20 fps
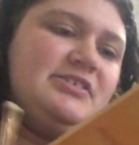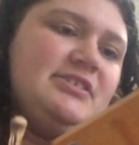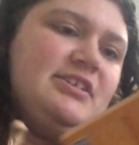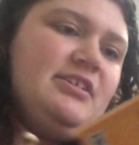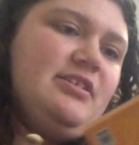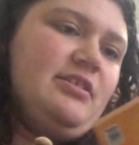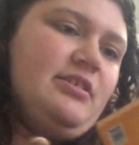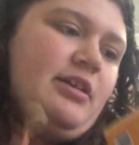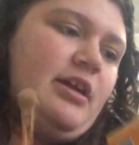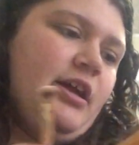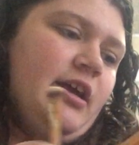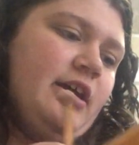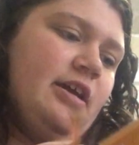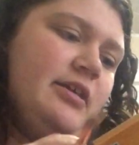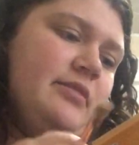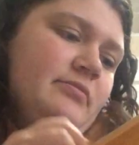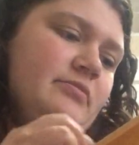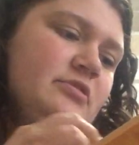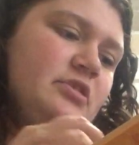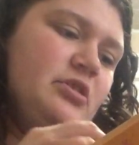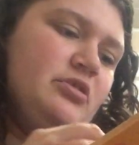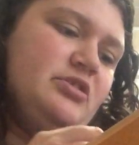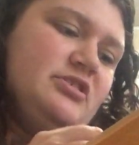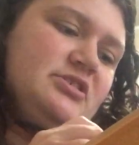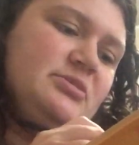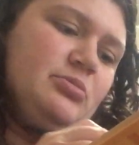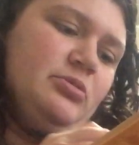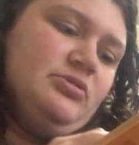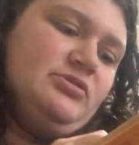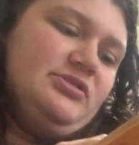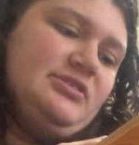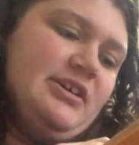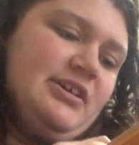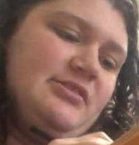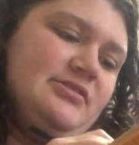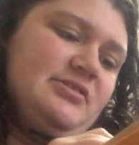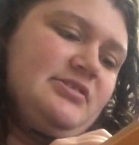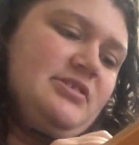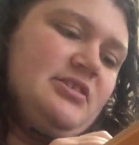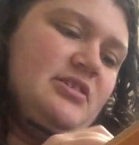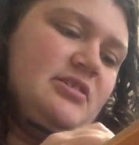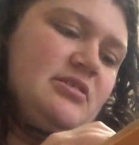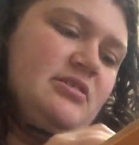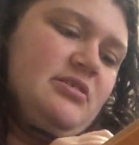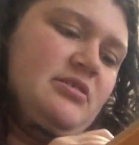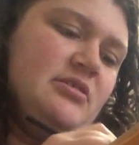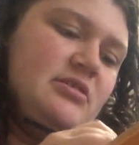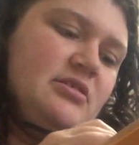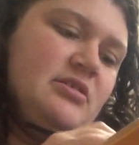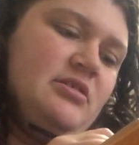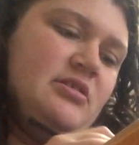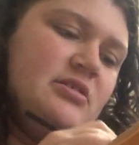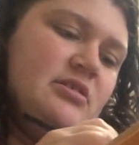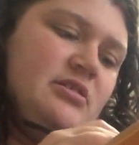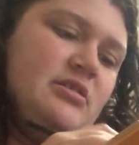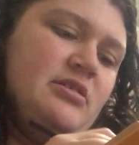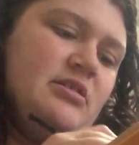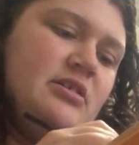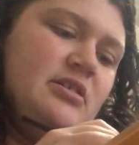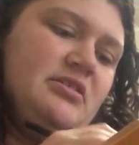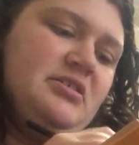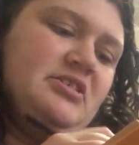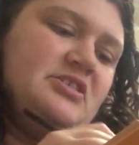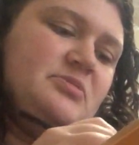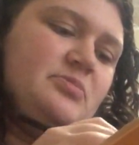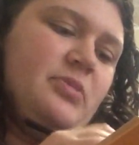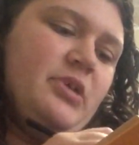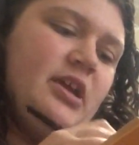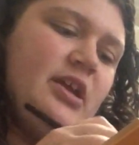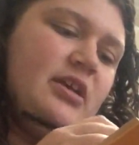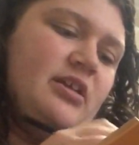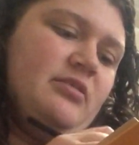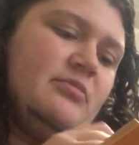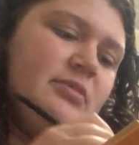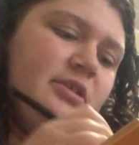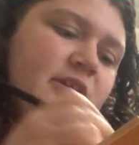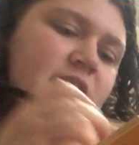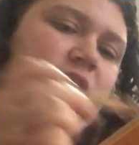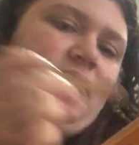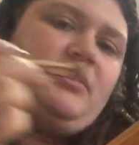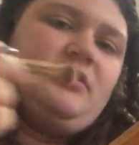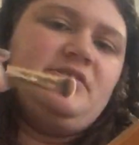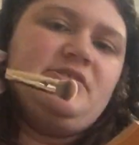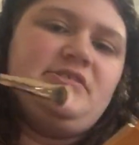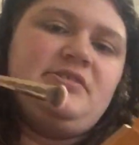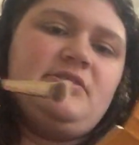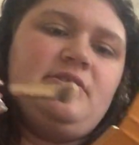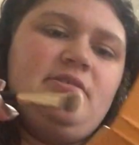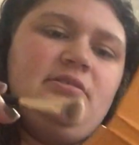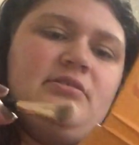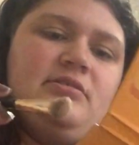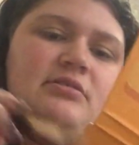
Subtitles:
see a noticeable dent in this pan because